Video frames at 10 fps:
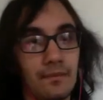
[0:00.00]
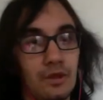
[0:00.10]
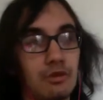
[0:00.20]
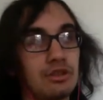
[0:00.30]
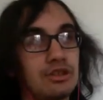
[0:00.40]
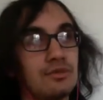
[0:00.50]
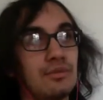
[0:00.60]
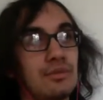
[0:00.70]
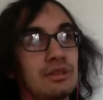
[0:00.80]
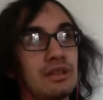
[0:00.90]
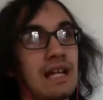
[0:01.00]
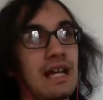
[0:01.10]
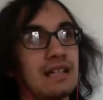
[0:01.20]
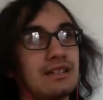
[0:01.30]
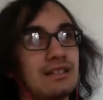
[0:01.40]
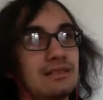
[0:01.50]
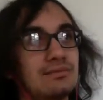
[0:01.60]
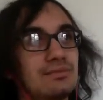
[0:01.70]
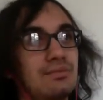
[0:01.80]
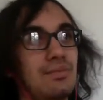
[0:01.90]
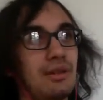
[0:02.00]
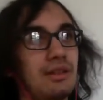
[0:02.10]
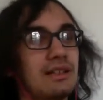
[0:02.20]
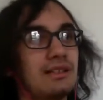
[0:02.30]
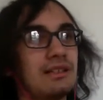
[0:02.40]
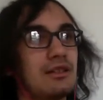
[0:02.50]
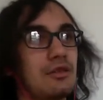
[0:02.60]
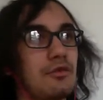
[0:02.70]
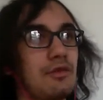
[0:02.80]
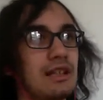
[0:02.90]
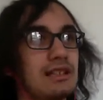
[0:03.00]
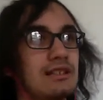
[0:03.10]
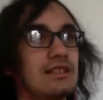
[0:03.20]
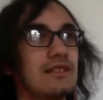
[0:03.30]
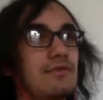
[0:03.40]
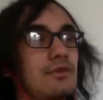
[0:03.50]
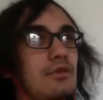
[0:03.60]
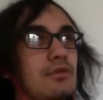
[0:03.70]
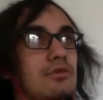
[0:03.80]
What are some of the actually politically incorrect and difficult